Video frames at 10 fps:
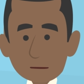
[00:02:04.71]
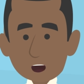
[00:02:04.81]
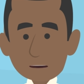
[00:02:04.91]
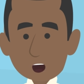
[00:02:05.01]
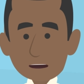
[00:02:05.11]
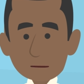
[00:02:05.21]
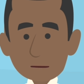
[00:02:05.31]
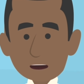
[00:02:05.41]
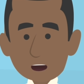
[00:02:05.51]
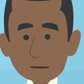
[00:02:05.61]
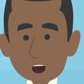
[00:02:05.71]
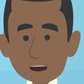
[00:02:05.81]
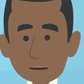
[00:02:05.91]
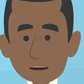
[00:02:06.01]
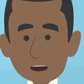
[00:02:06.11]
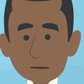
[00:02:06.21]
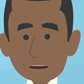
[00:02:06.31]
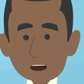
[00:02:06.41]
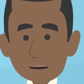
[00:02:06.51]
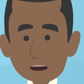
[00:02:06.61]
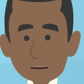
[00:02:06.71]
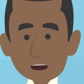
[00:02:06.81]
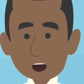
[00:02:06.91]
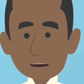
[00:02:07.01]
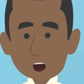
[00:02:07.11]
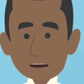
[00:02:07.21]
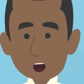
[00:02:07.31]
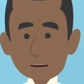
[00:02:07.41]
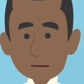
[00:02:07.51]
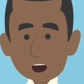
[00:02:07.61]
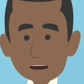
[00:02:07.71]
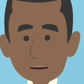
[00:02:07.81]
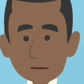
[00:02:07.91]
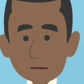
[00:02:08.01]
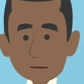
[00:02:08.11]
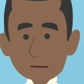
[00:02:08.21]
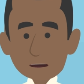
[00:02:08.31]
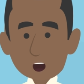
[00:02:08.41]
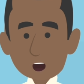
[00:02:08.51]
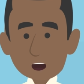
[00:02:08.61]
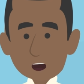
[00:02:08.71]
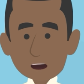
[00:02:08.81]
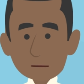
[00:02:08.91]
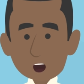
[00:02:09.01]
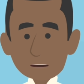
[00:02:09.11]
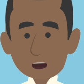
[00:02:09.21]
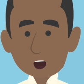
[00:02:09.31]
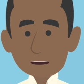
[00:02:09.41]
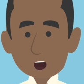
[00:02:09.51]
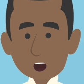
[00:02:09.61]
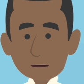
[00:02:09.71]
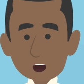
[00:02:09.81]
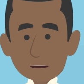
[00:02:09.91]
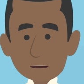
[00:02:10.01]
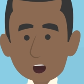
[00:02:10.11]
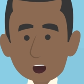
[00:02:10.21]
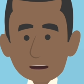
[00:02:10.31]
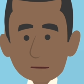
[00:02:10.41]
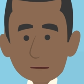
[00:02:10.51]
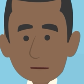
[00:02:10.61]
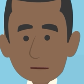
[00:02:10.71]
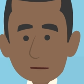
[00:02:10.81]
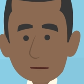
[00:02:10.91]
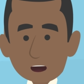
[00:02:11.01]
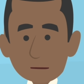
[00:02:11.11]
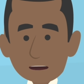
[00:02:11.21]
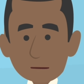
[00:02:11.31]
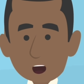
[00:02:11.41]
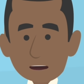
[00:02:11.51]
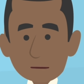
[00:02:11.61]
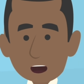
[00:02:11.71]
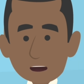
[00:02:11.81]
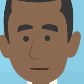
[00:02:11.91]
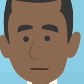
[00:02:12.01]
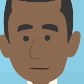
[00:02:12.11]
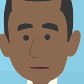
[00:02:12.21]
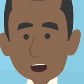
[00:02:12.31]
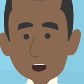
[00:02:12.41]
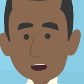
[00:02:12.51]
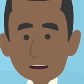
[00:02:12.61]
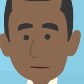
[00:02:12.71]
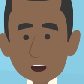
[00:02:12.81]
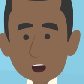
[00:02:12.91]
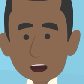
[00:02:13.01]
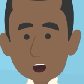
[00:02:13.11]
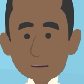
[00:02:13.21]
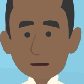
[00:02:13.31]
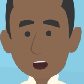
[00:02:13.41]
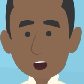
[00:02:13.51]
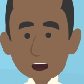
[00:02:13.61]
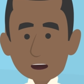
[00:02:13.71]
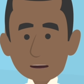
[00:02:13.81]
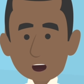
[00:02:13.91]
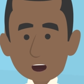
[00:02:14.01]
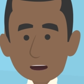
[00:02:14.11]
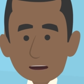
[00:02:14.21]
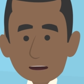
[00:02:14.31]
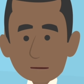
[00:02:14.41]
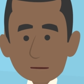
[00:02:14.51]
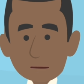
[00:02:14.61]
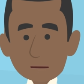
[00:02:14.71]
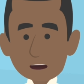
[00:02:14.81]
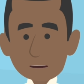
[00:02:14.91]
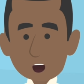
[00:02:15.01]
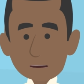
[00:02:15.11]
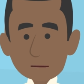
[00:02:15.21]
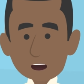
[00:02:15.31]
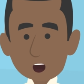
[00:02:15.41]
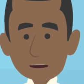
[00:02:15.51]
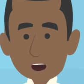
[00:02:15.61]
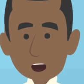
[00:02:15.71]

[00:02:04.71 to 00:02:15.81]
Because the processing aspect of academic work is hidden and knowledge is used during all phases, assisting students who have had problems doing academic work is like trying to